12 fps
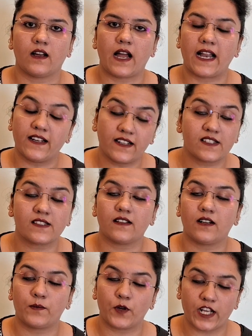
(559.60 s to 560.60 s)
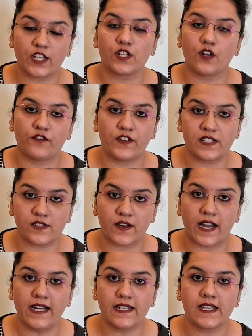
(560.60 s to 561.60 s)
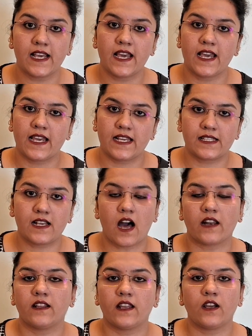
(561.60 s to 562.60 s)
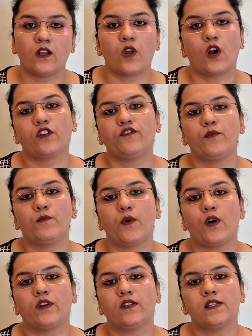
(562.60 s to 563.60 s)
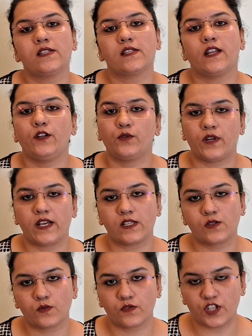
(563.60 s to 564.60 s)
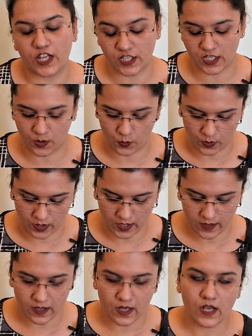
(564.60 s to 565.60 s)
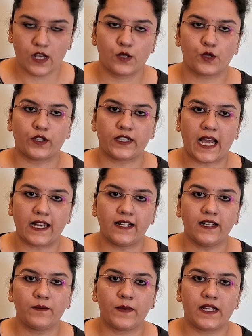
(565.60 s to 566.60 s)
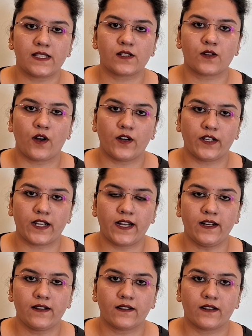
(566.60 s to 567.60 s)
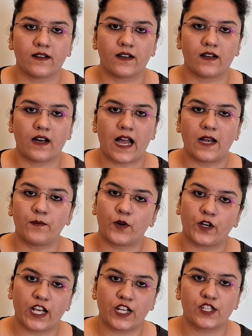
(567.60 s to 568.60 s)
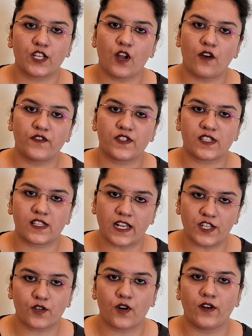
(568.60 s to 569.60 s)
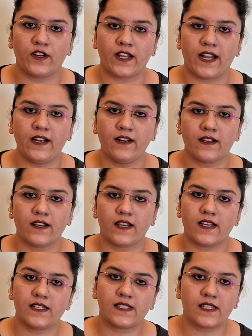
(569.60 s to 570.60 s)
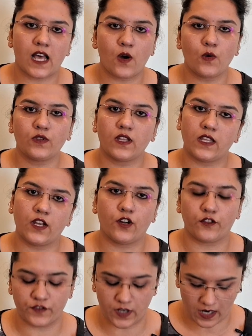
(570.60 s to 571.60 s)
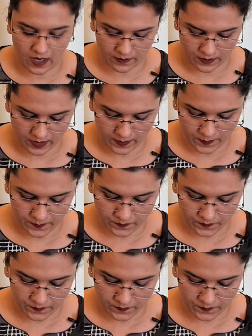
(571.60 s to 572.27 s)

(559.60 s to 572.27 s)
and its uh, protection of its rights is garnering a lot of importance in today's changing world so talent based content and protection of such content is now the need of the hour